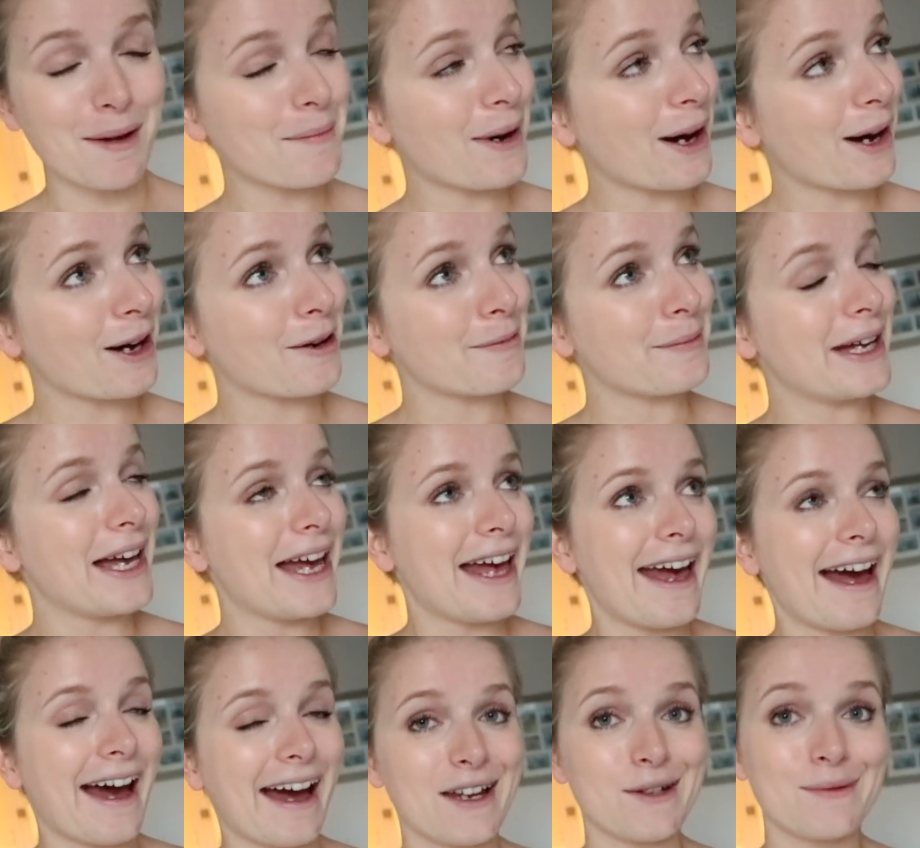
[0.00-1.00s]
mum
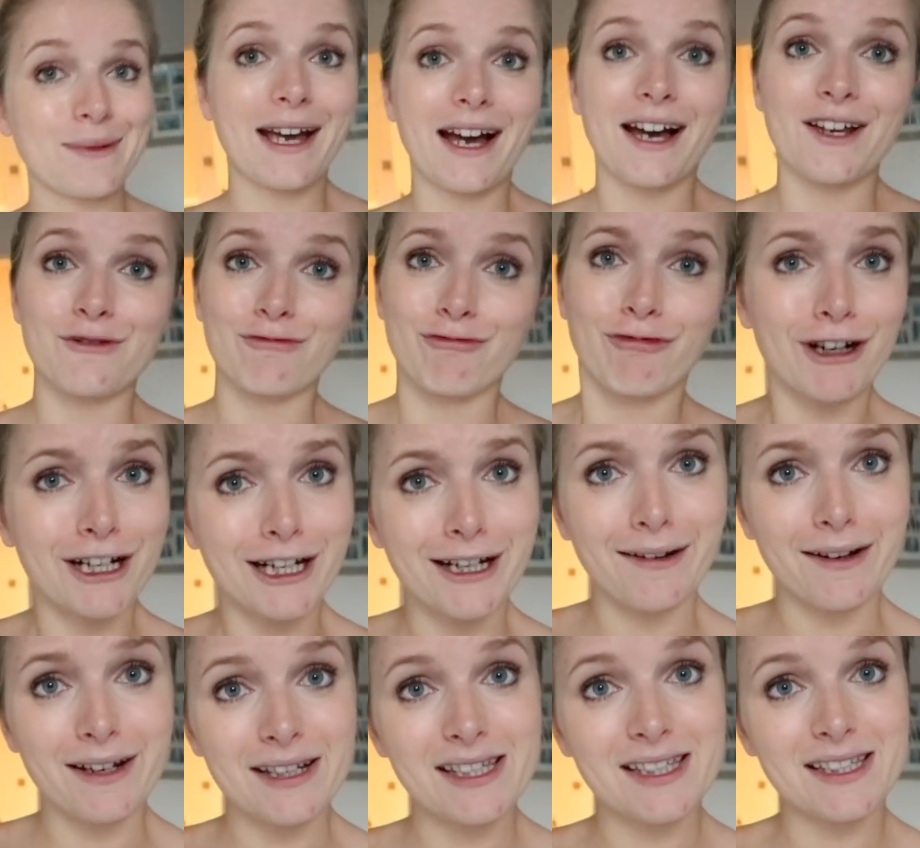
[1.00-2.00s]
and we had a really
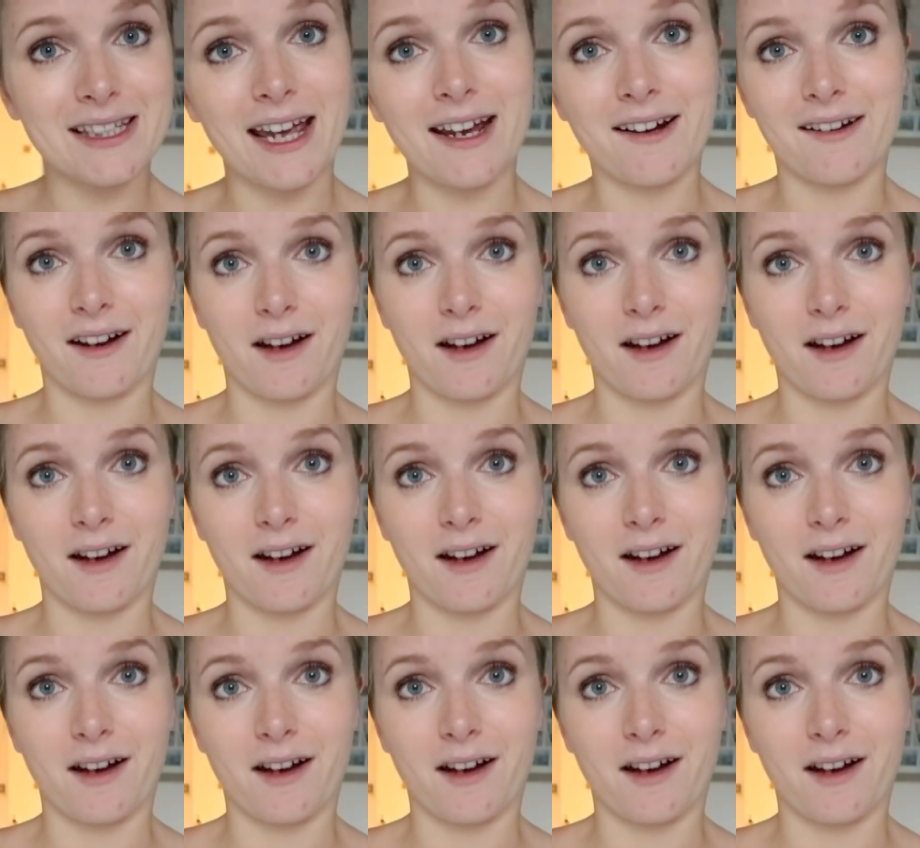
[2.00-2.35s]
nice steak.